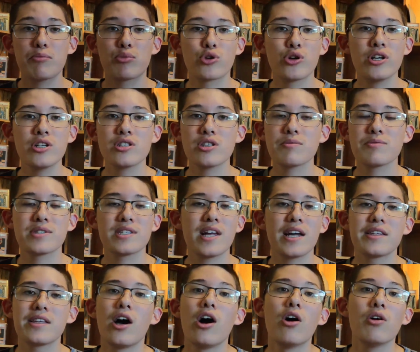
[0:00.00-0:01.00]
Prizm's
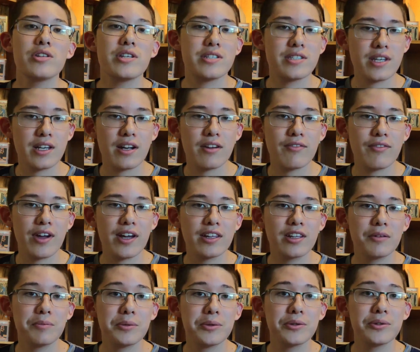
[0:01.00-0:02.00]
not the only set
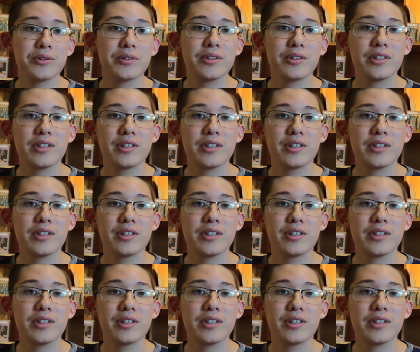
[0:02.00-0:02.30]
available.